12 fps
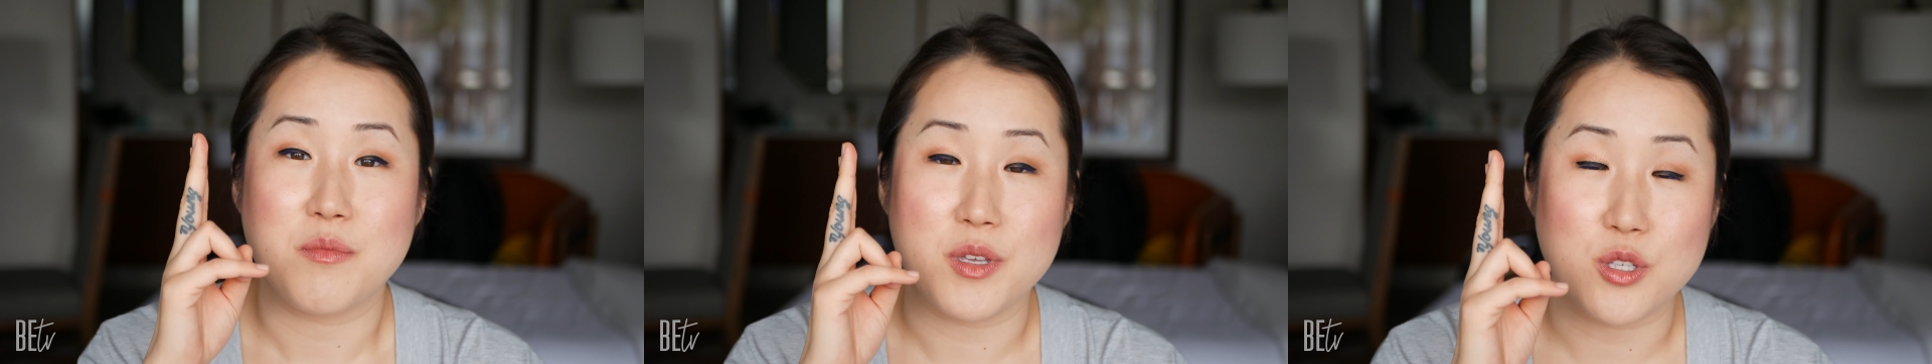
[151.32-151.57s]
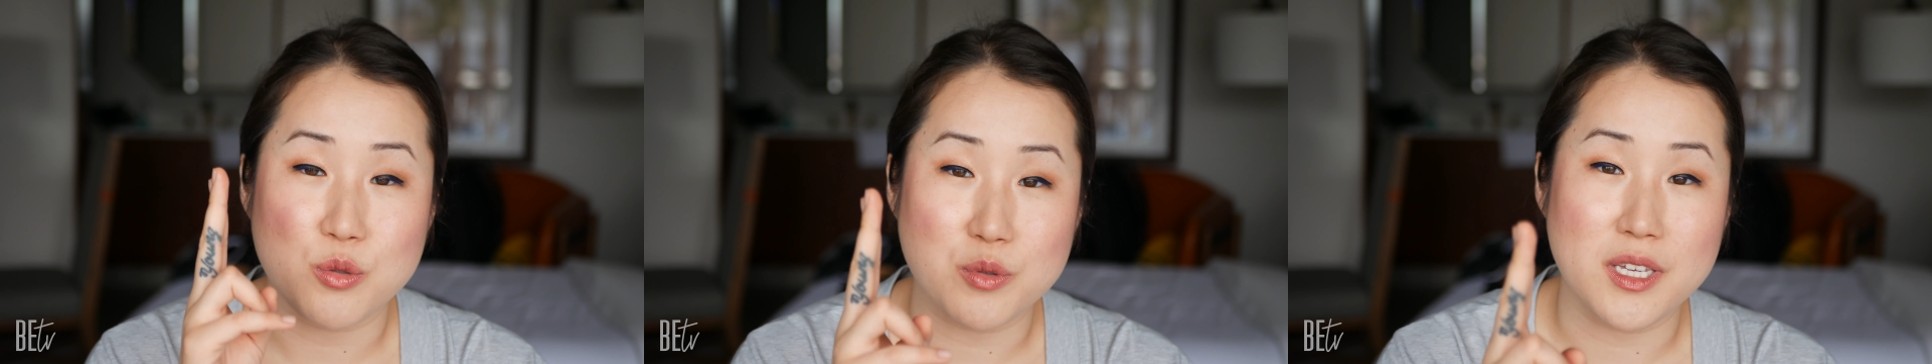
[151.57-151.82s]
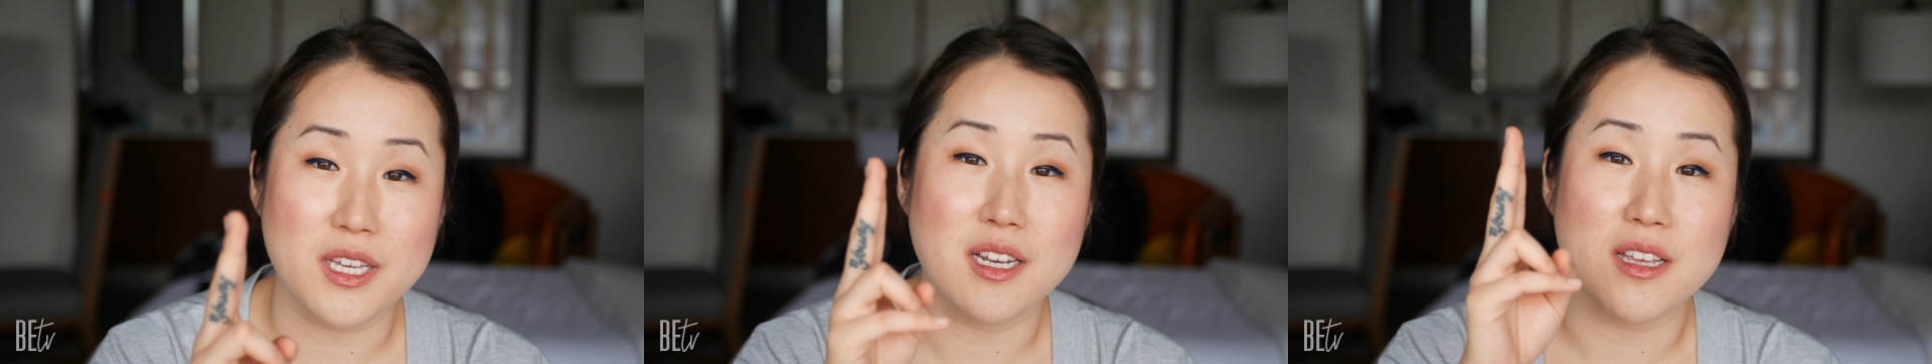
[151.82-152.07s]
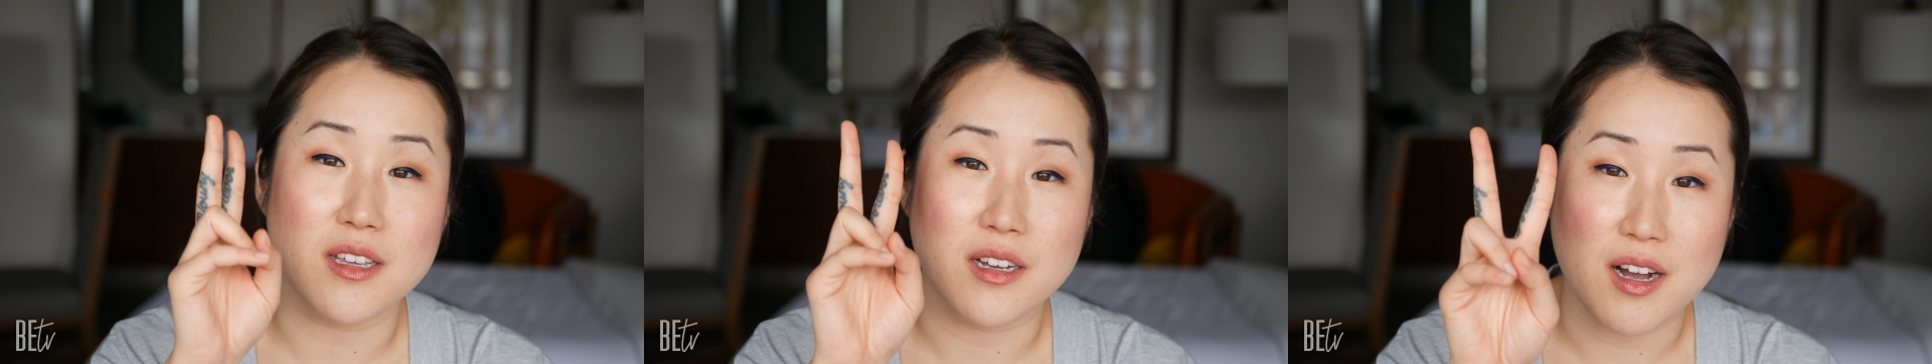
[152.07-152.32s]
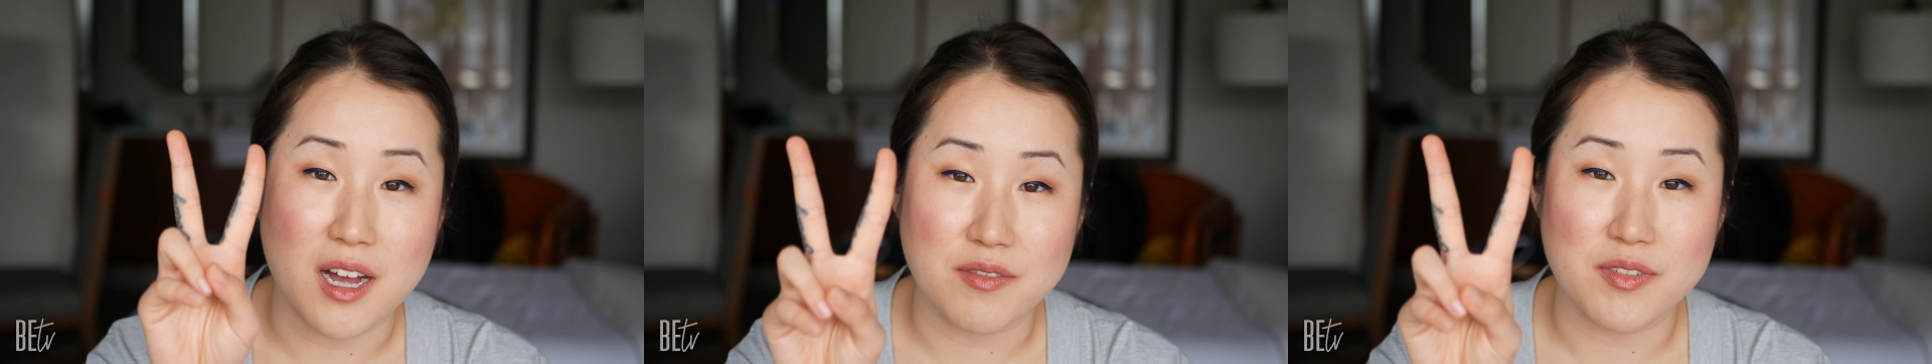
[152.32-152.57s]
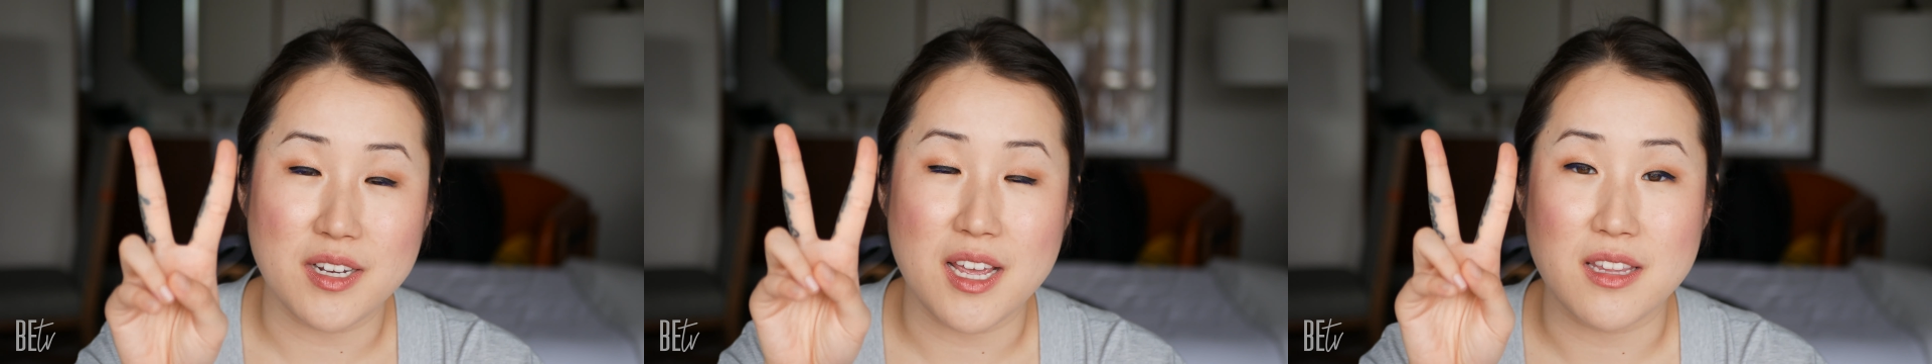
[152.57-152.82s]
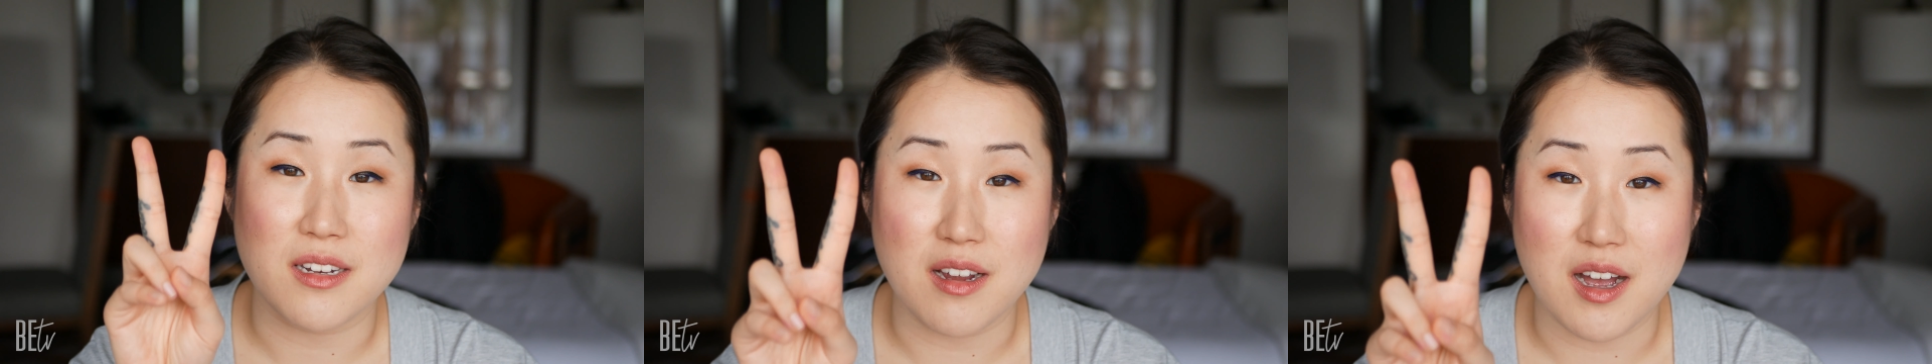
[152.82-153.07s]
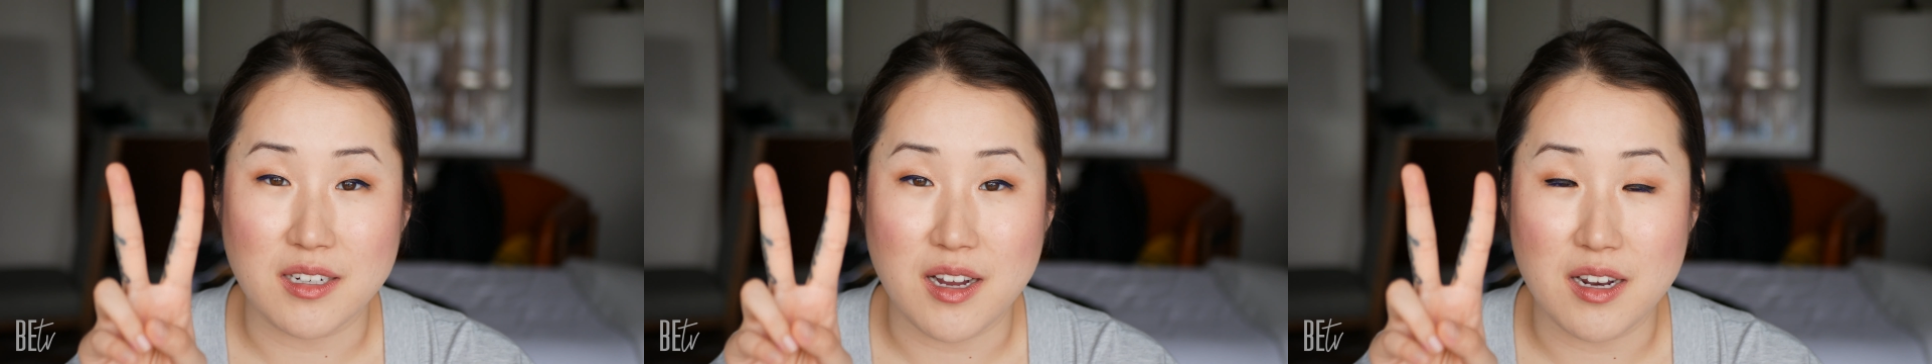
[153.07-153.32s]
between the confident and the
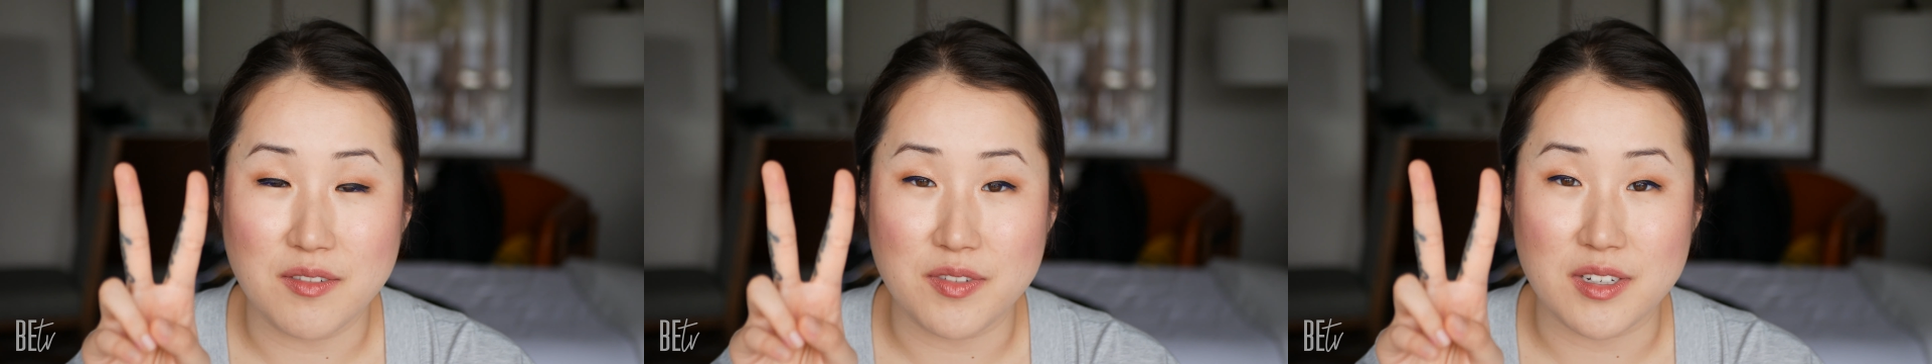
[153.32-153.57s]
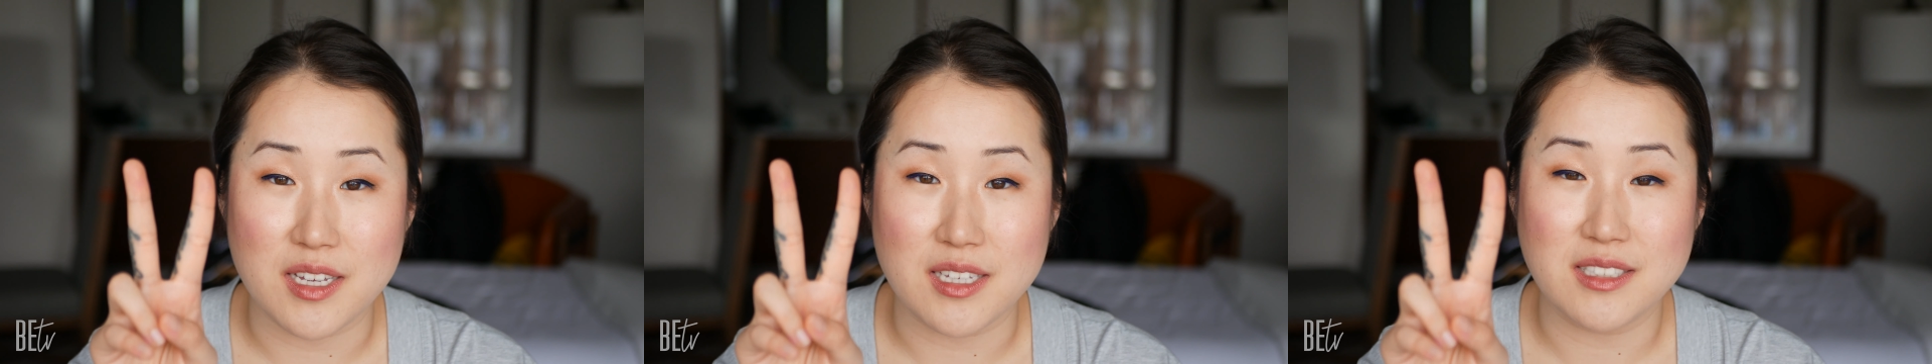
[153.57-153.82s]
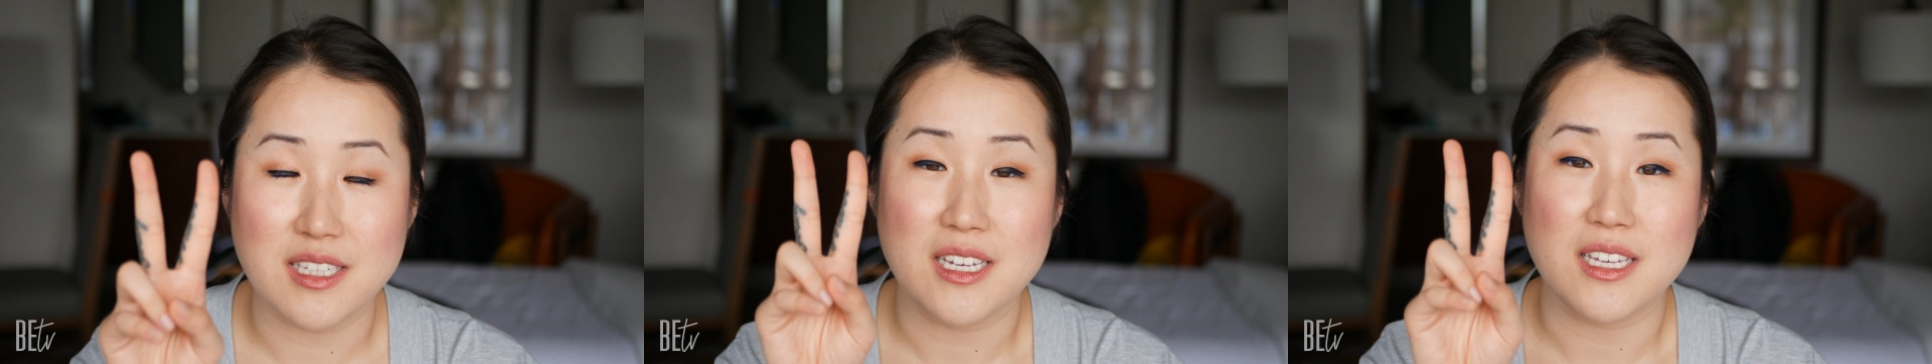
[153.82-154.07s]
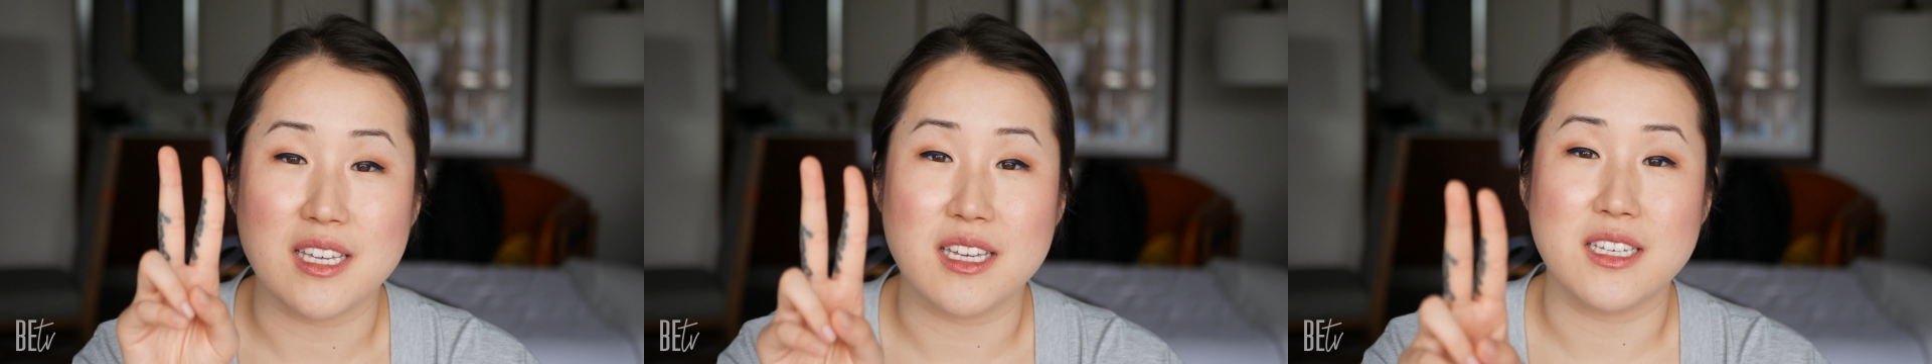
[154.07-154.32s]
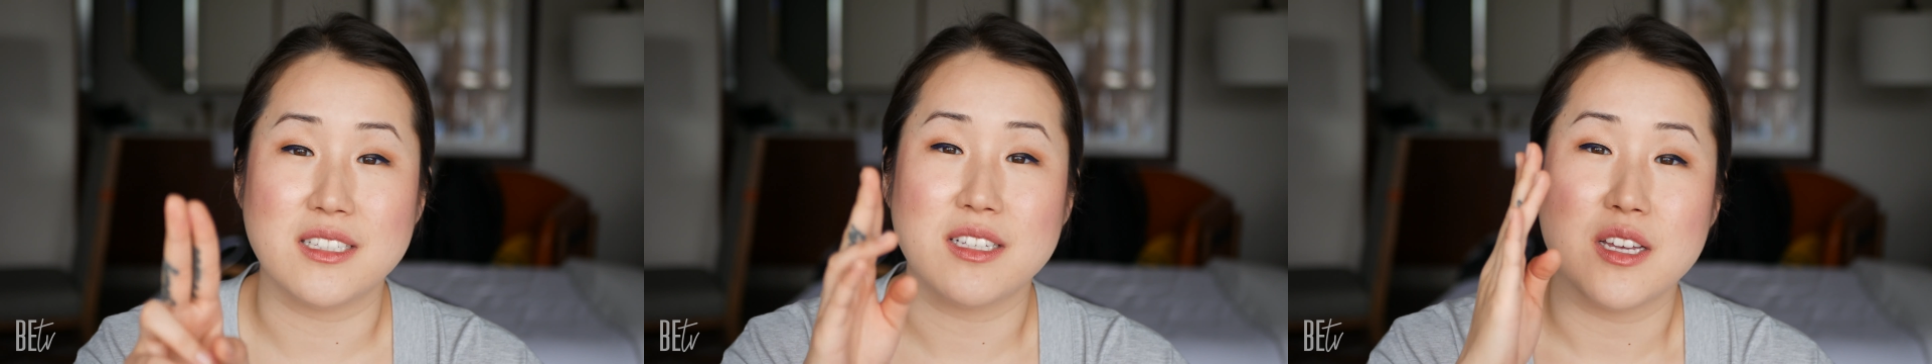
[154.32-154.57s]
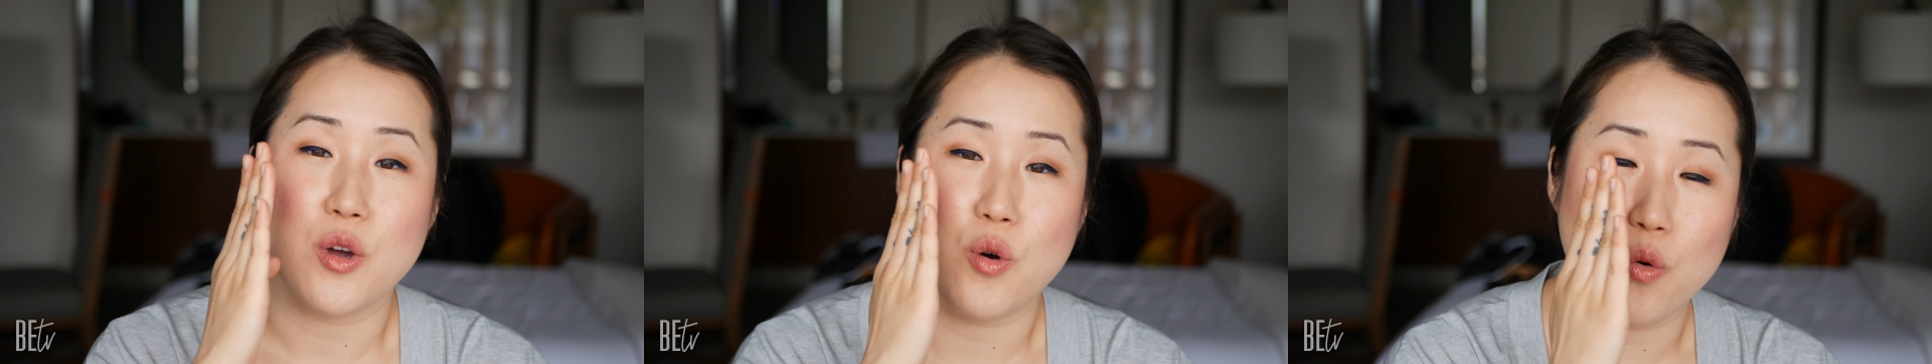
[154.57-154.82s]
non-confident is